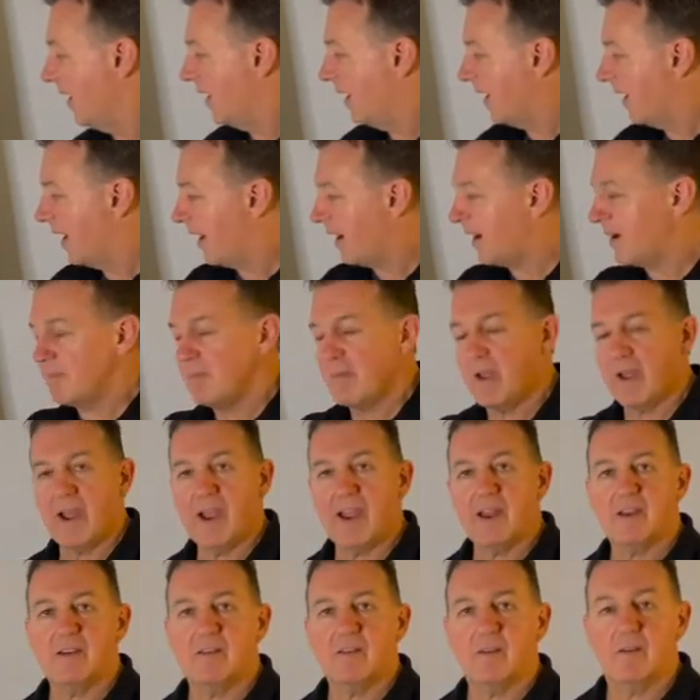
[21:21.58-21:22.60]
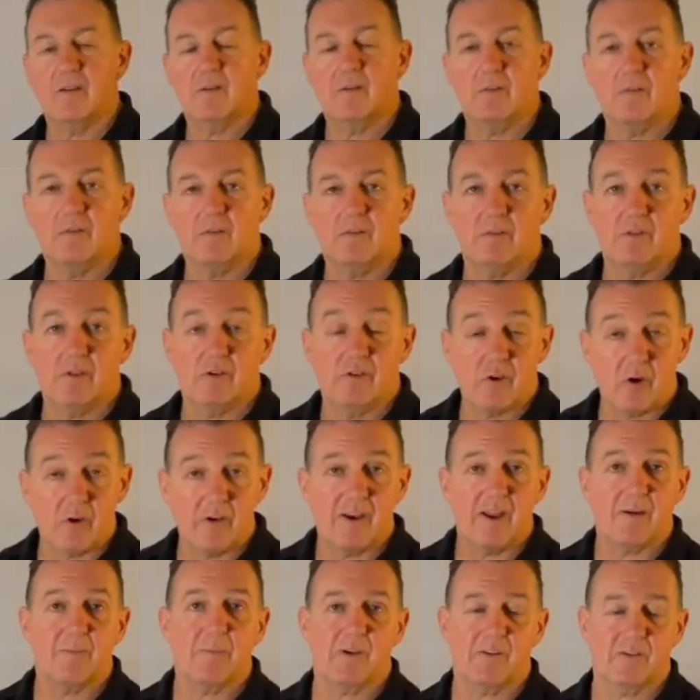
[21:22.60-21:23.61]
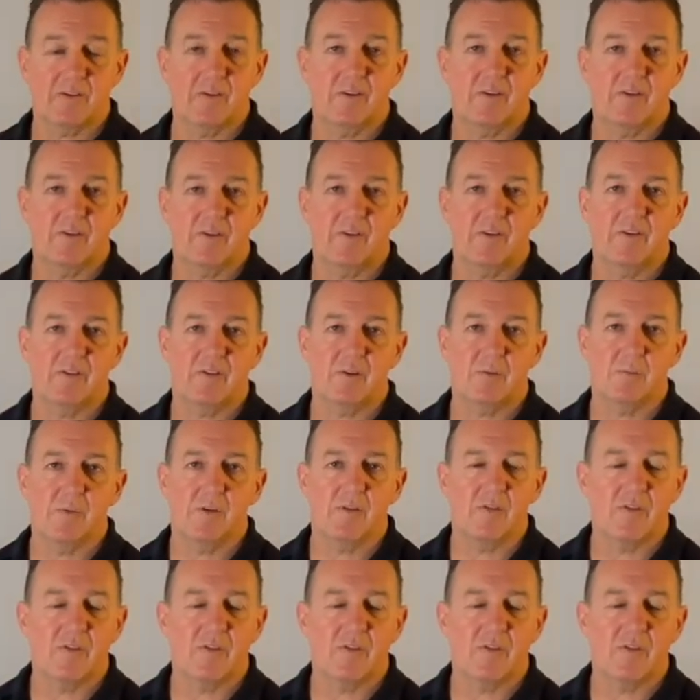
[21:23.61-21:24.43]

and the dynamics of the system.